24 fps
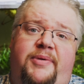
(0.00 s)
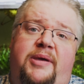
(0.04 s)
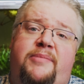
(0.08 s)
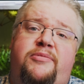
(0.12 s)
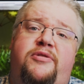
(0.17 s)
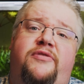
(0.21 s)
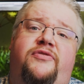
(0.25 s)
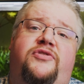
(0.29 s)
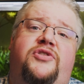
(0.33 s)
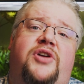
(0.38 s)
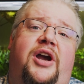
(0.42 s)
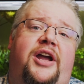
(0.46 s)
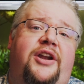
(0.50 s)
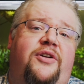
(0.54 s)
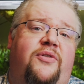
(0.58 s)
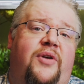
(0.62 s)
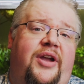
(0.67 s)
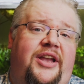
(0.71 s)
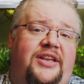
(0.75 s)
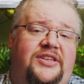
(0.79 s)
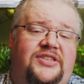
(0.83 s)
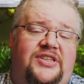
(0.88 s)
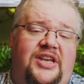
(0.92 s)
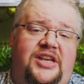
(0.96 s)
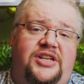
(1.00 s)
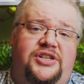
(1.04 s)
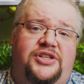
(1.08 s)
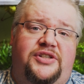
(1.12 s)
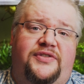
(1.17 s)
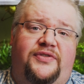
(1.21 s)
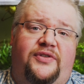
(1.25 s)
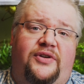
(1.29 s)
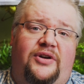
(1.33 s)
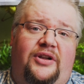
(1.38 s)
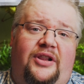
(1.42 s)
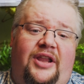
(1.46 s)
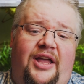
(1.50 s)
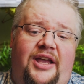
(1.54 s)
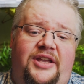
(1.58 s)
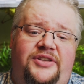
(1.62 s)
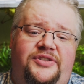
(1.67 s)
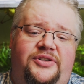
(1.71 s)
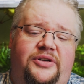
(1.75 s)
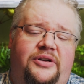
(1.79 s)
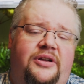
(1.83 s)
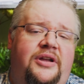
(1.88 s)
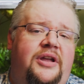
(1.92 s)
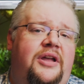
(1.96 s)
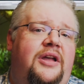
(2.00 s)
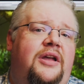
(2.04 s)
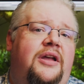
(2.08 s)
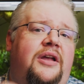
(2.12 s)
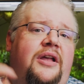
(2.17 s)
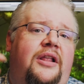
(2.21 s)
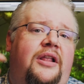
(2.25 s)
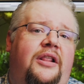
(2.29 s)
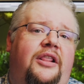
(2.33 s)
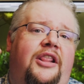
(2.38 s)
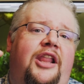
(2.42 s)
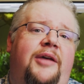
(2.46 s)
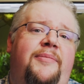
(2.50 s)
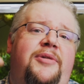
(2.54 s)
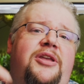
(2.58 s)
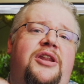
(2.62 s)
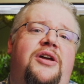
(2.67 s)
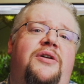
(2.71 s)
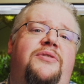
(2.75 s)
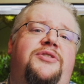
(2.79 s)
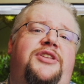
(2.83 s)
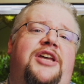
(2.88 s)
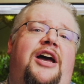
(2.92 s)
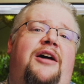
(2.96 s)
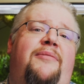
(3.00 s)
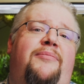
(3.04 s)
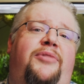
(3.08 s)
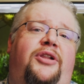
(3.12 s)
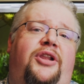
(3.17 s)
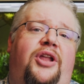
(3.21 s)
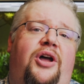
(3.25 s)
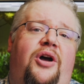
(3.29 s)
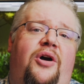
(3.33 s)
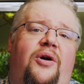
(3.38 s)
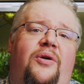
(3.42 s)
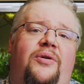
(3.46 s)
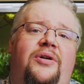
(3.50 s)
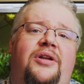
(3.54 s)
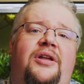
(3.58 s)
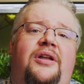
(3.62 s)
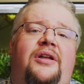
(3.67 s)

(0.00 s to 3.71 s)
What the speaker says: Maybe you've tried Greg Sage's fertilizer. Let me know down below.